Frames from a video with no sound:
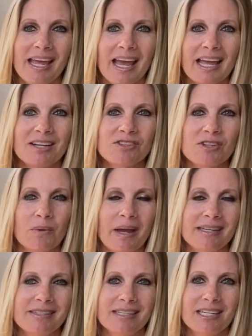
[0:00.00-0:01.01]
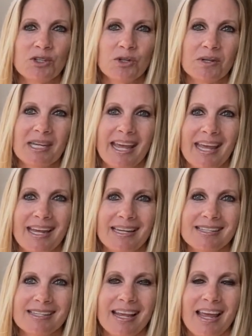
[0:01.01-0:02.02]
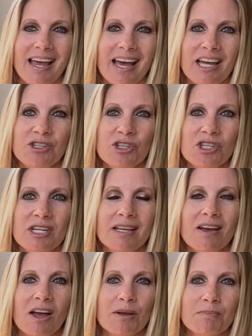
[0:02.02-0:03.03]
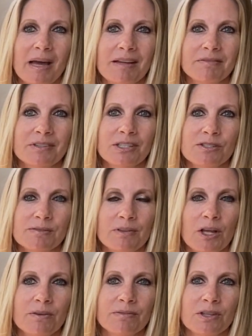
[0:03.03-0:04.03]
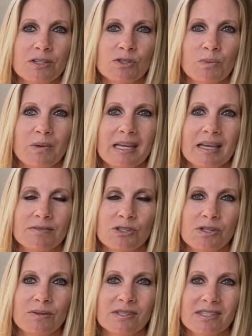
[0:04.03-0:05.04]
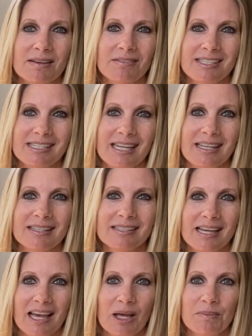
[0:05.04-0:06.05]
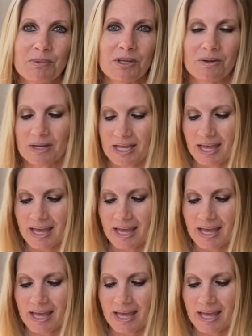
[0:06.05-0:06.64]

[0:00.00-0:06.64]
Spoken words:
And so I did create a Qigong mindfulness flow for this week of June 17th to help you.